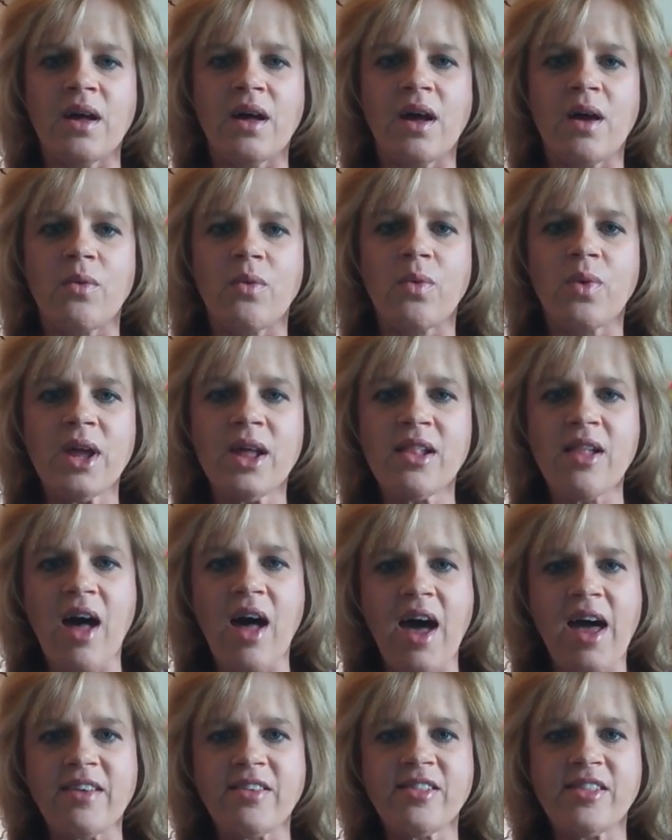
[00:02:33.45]
I
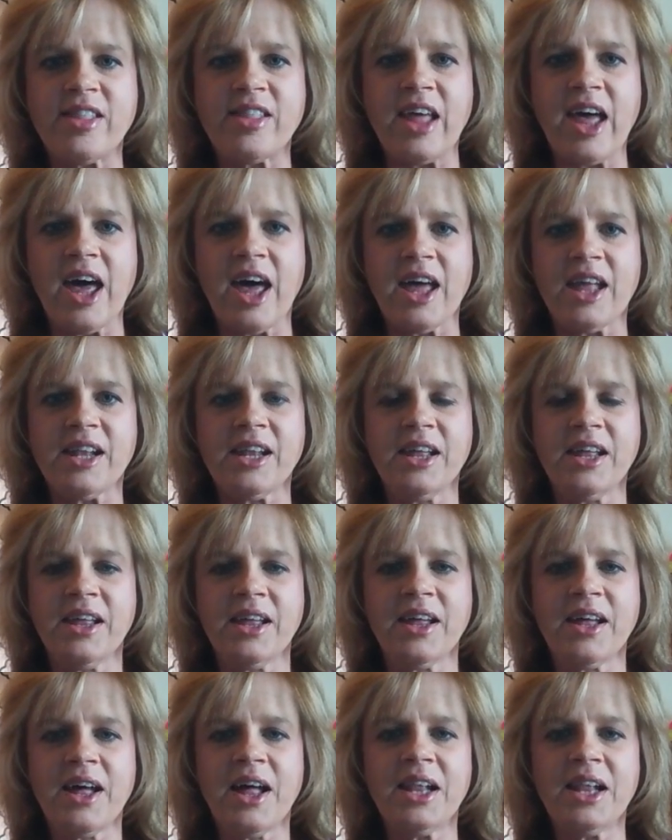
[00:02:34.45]
realized that
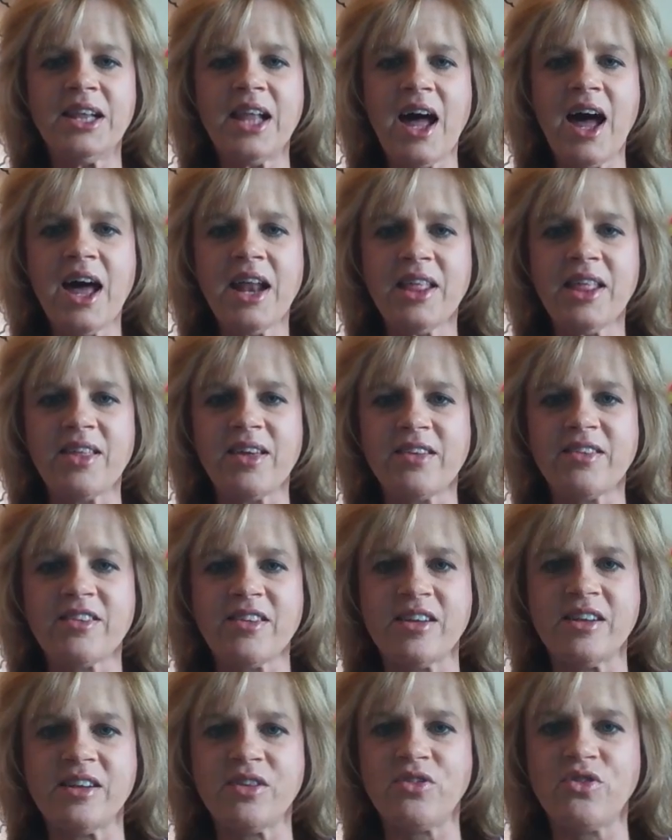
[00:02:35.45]
a lot of this
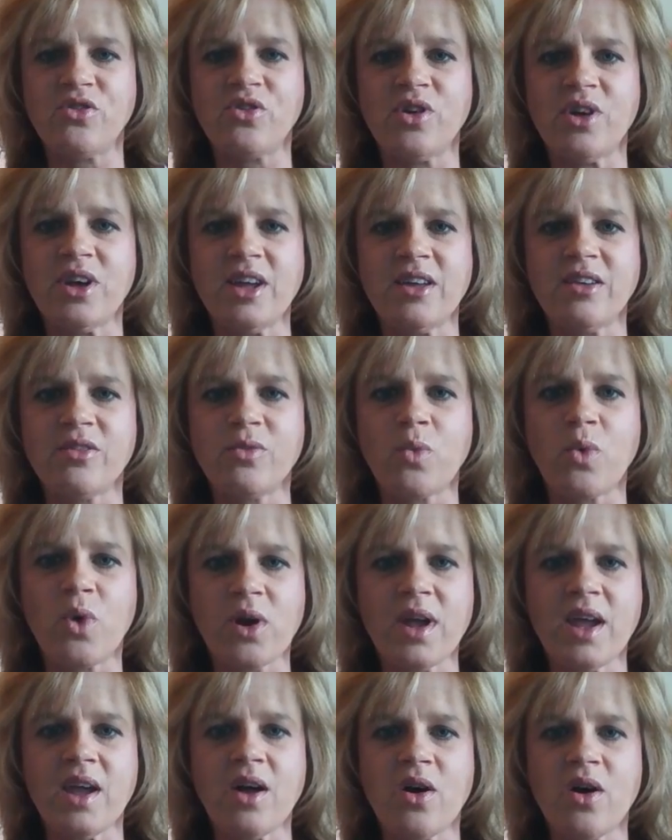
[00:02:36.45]
industry is
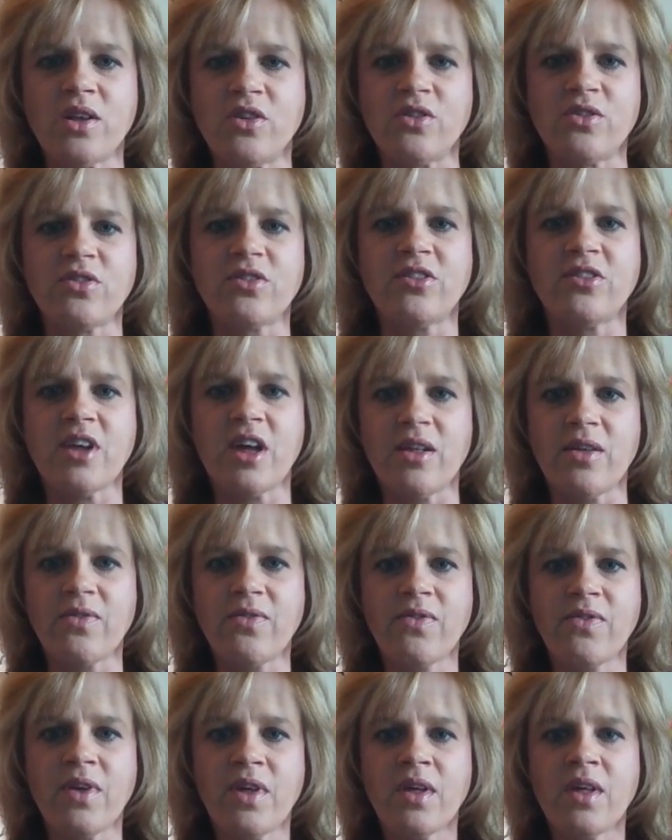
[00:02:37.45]
working on yourself,
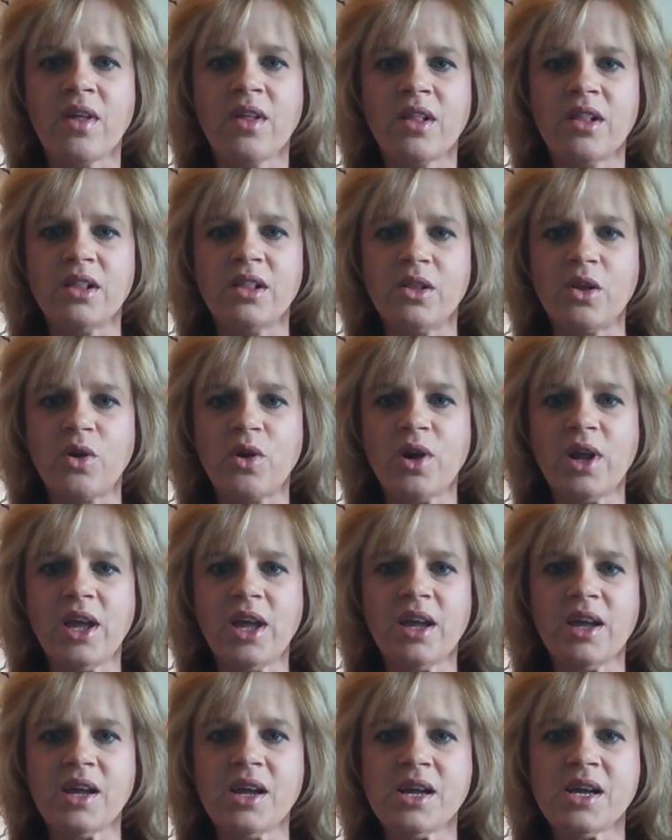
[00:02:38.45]

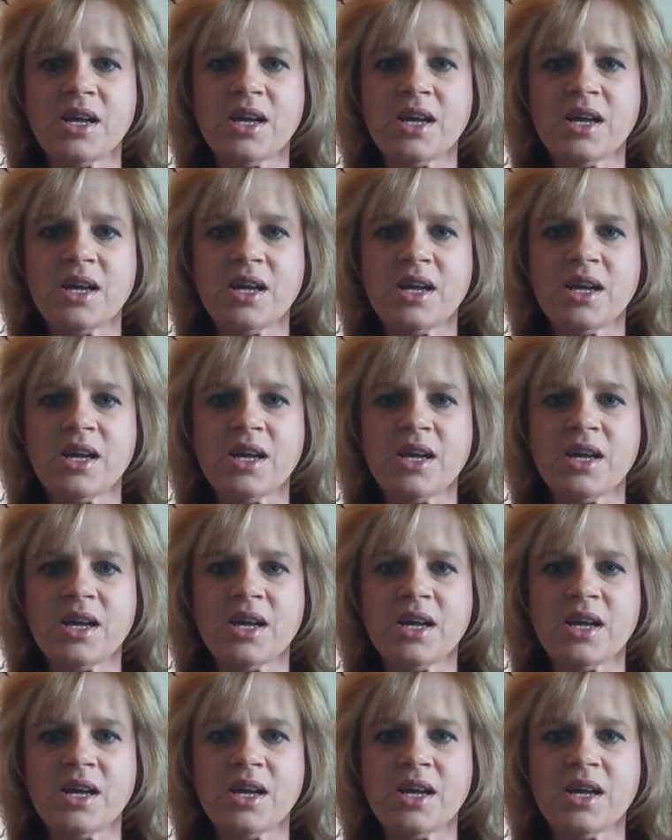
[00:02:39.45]
learning